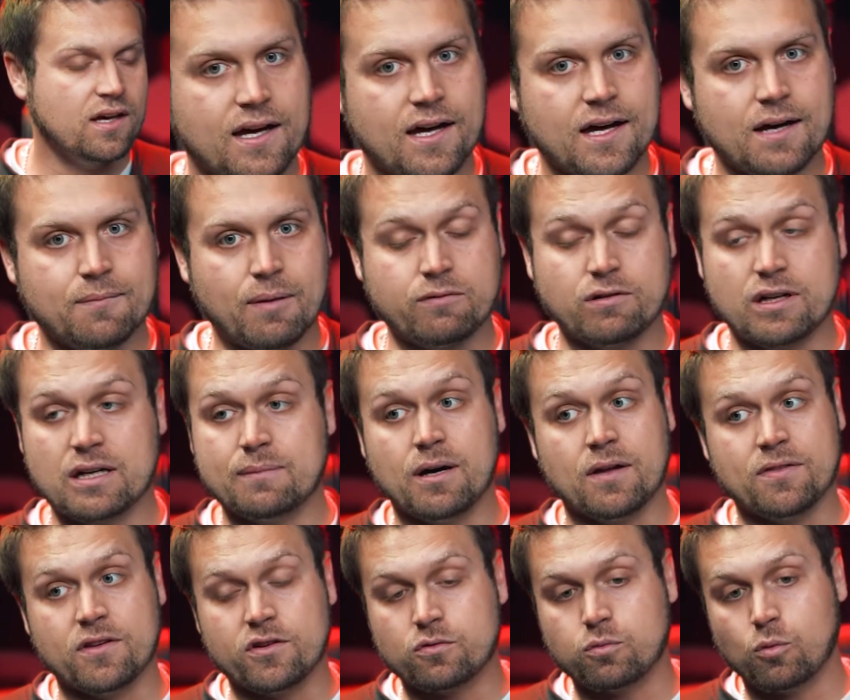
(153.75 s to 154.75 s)
I read
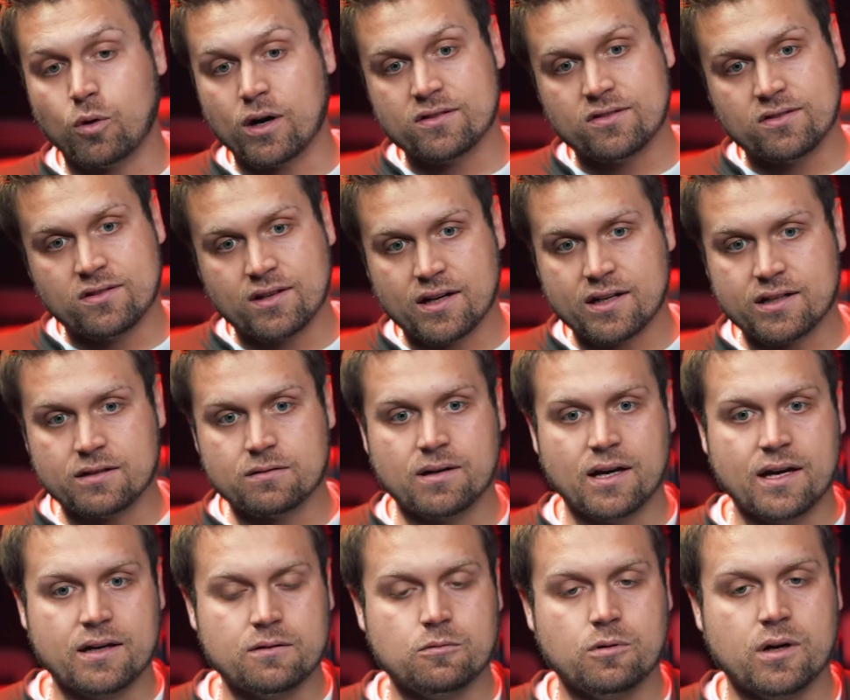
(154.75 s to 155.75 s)
about this one study,
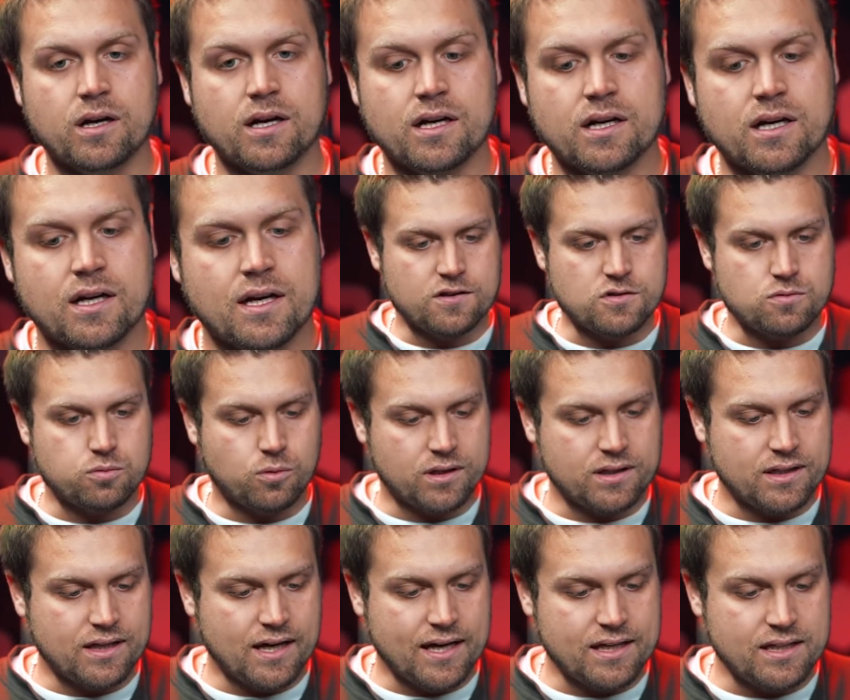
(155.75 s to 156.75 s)
right, where this
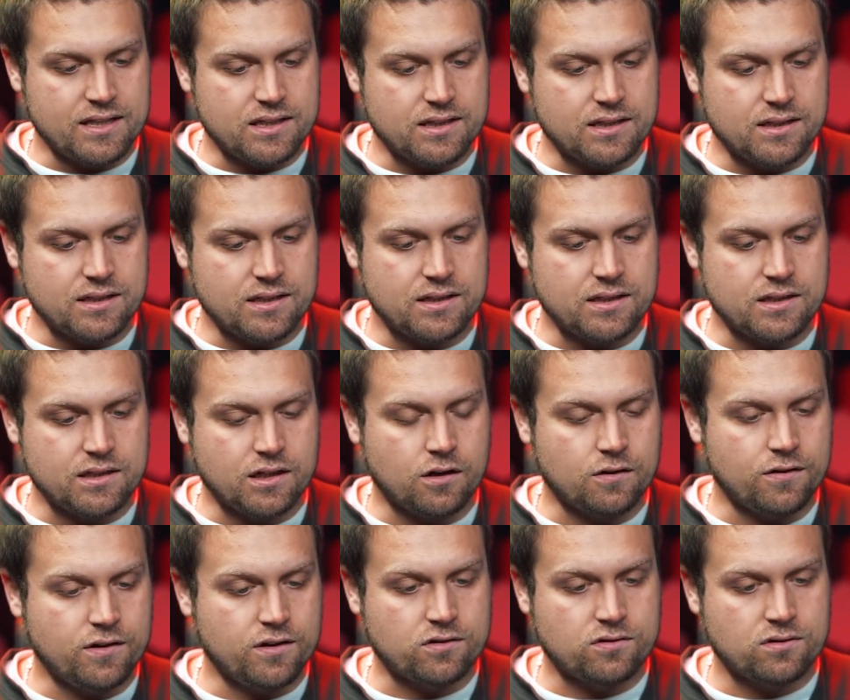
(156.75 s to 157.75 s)
one guy, he
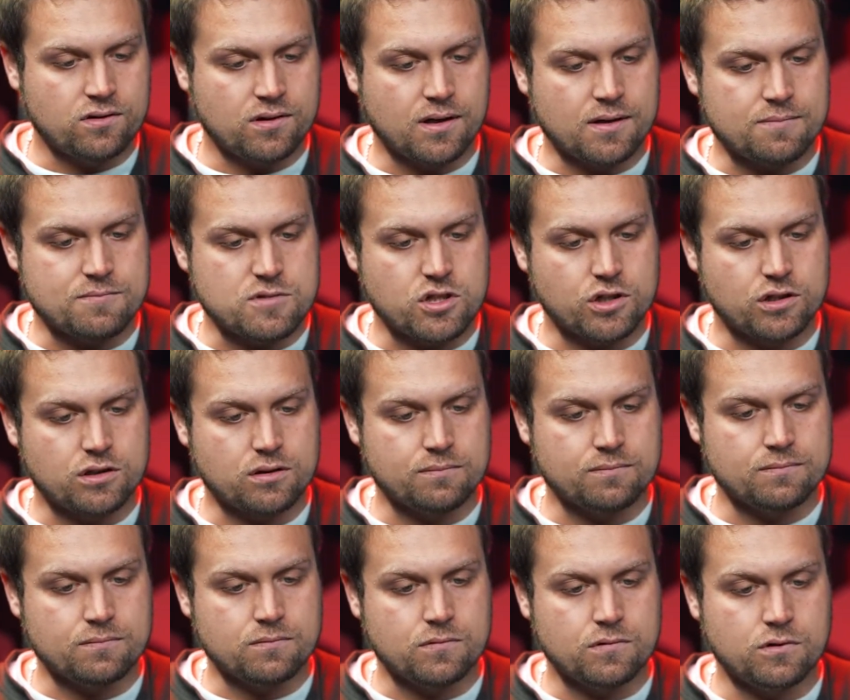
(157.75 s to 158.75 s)
called this
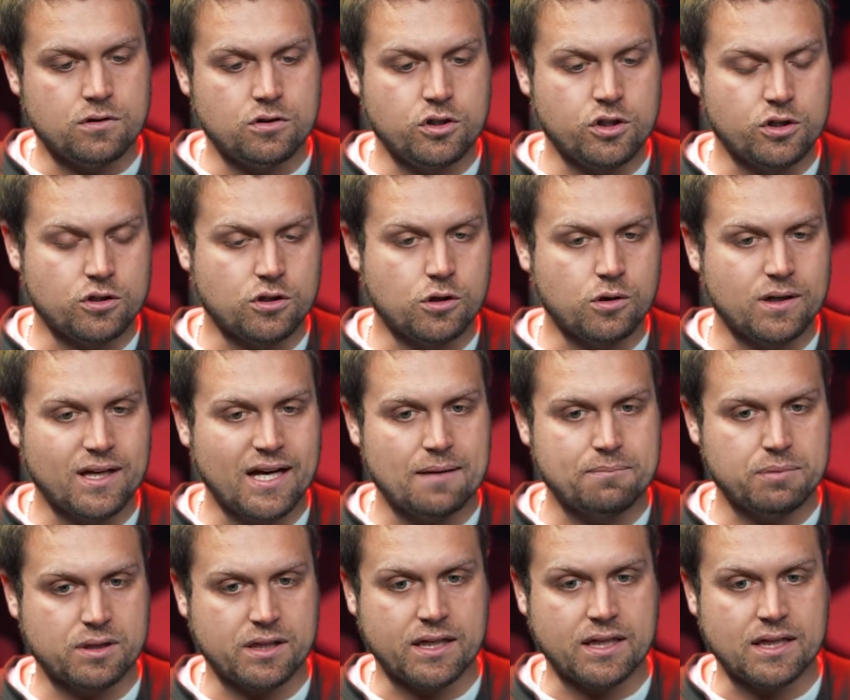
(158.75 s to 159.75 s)
term neural
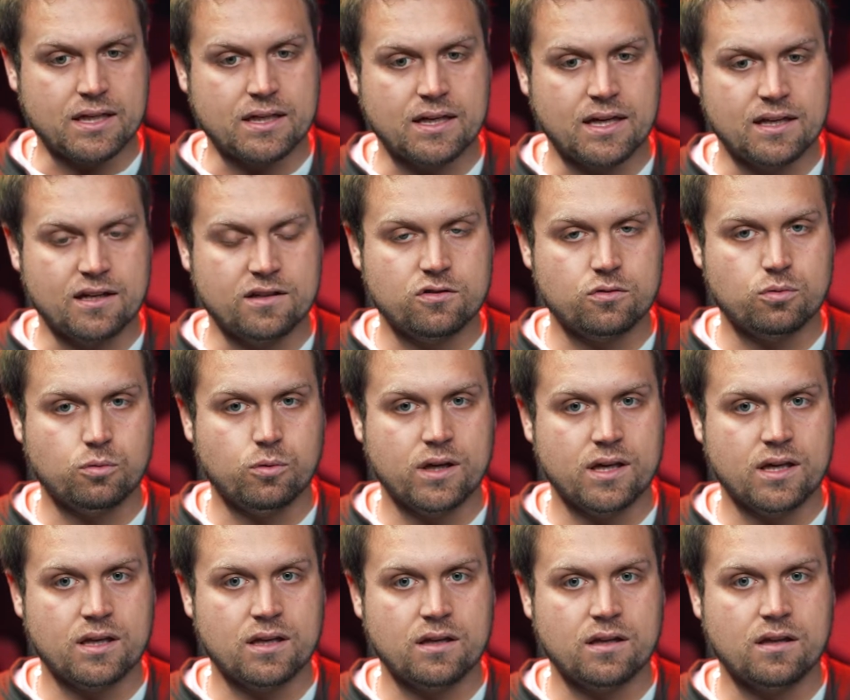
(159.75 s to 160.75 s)
coupling, and it's
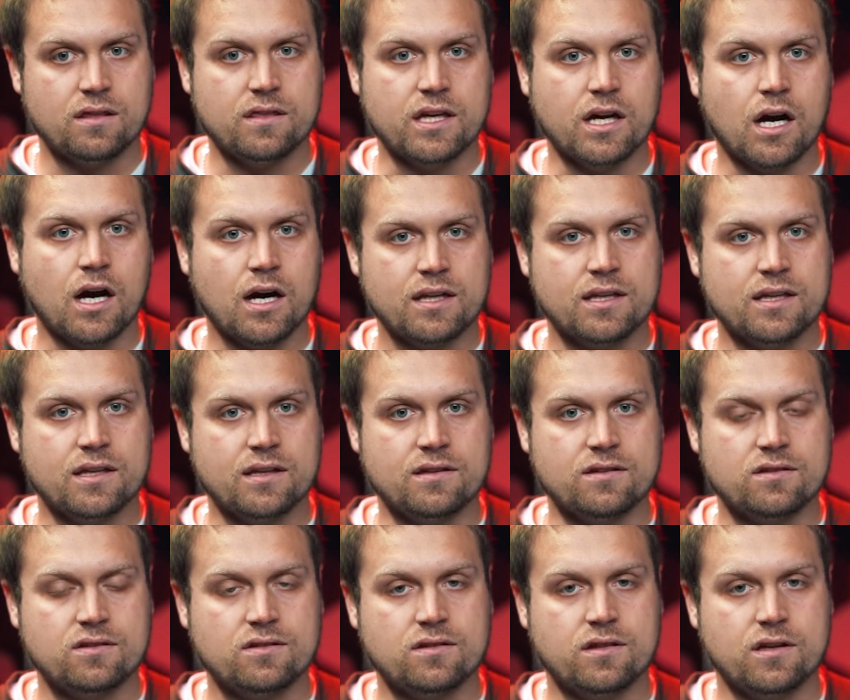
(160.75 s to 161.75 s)
when the
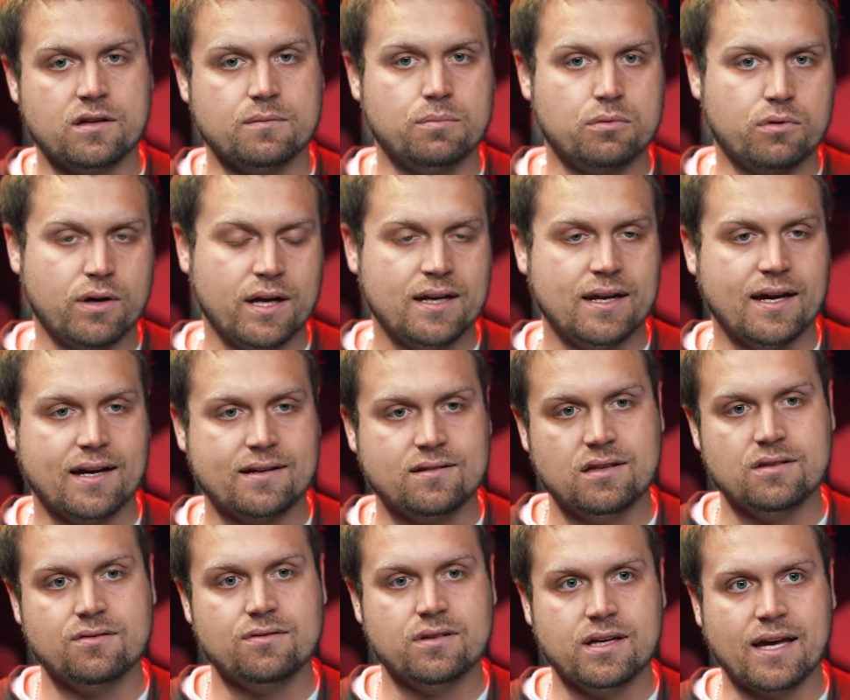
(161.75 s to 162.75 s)
audience, their brain
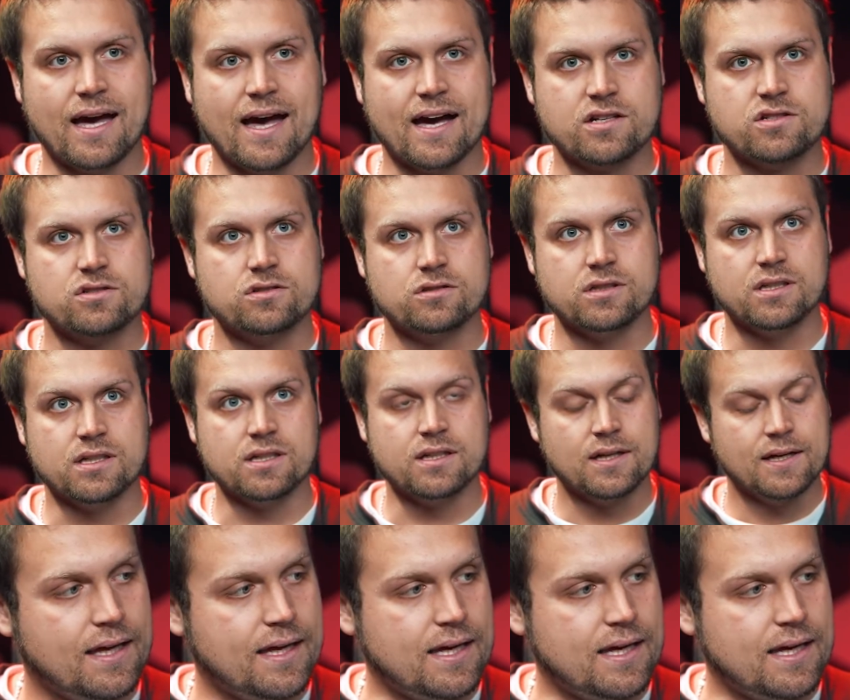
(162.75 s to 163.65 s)
activity actually,